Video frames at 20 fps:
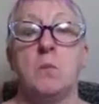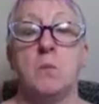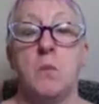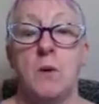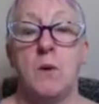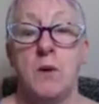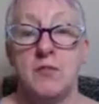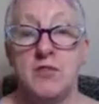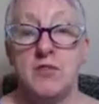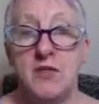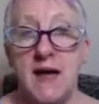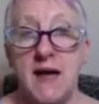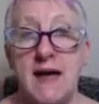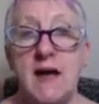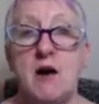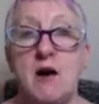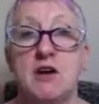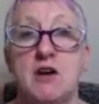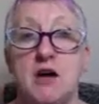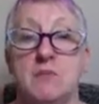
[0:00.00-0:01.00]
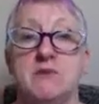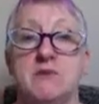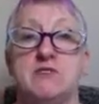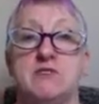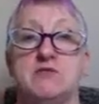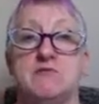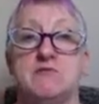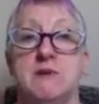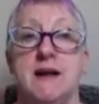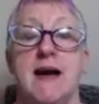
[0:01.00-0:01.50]
they are going
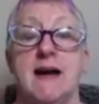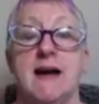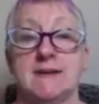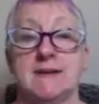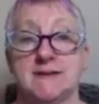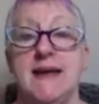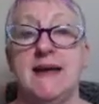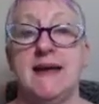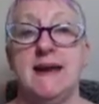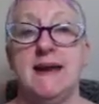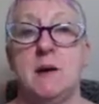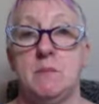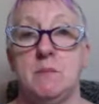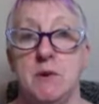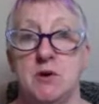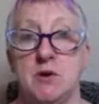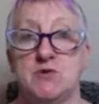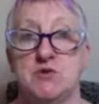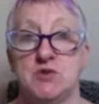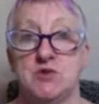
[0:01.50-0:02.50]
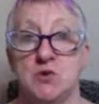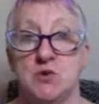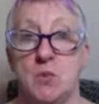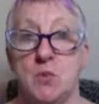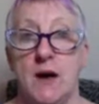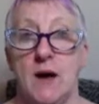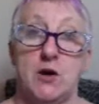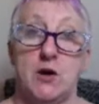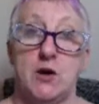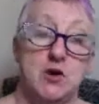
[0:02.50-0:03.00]
to react in an emotional
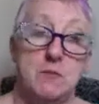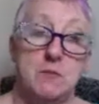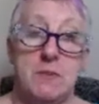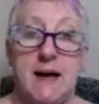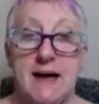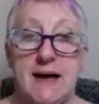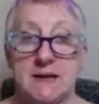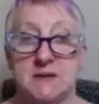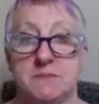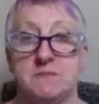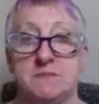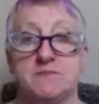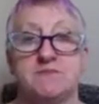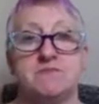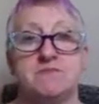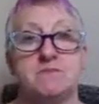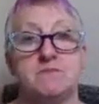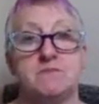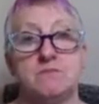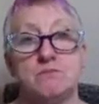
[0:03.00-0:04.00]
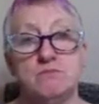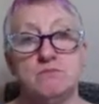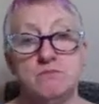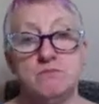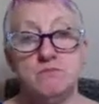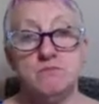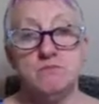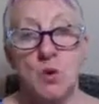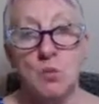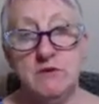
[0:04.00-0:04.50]
way, good or bad.
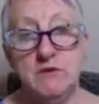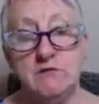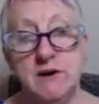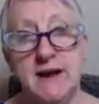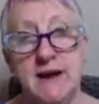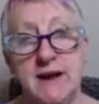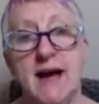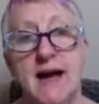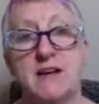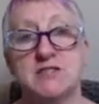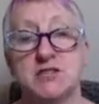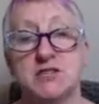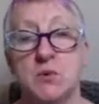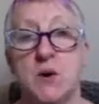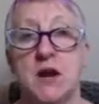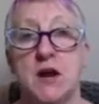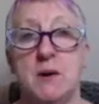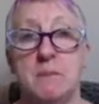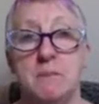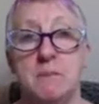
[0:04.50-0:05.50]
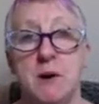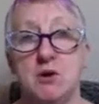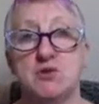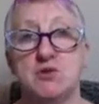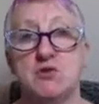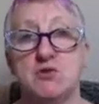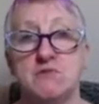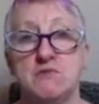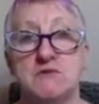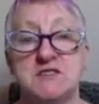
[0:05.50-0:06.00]
We react to an
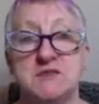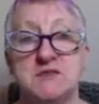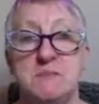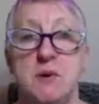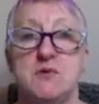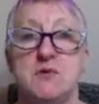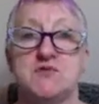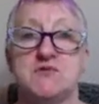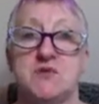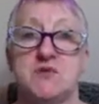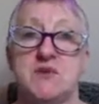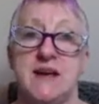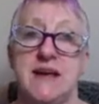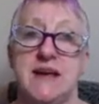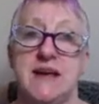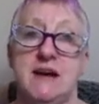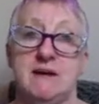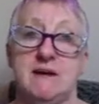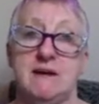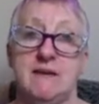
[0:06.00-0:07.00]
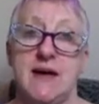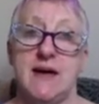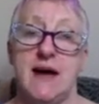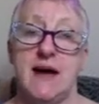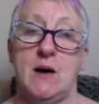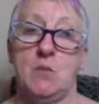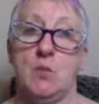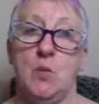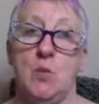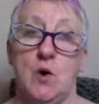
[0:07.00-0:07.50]
emotional response on hearing
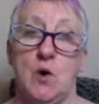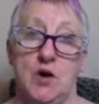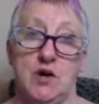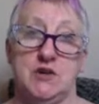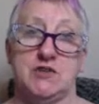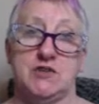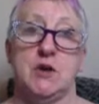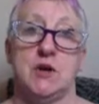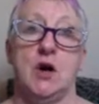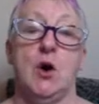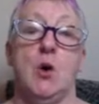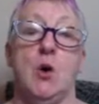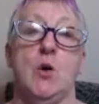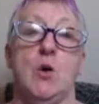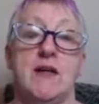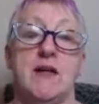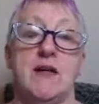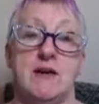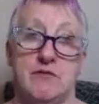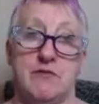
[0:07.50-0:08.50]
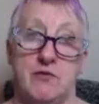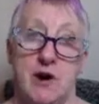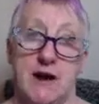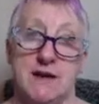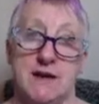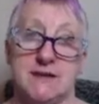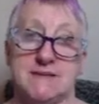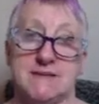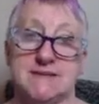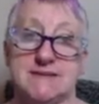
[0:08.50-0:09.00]
that word or that
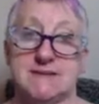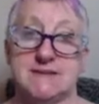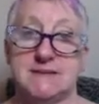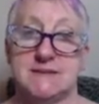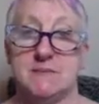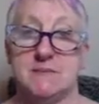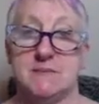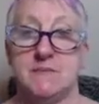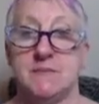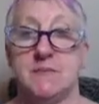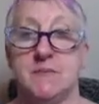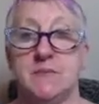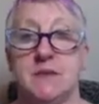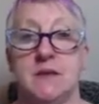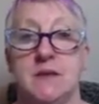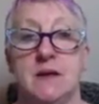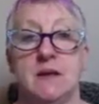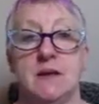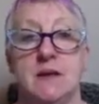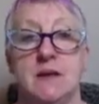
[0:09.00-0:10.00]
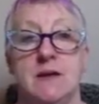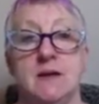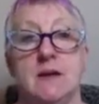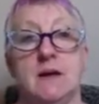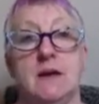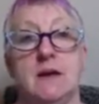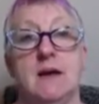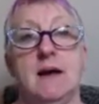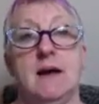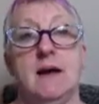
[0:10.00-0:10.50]
phrase.
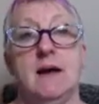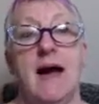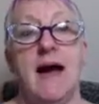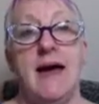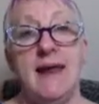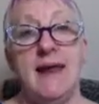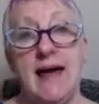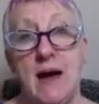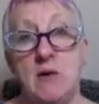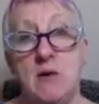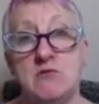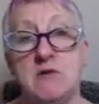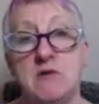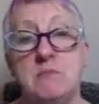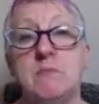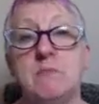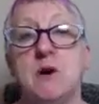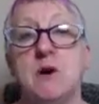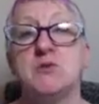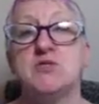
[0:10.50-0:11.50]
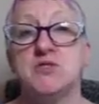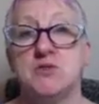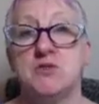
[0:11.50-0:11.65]
And our emotional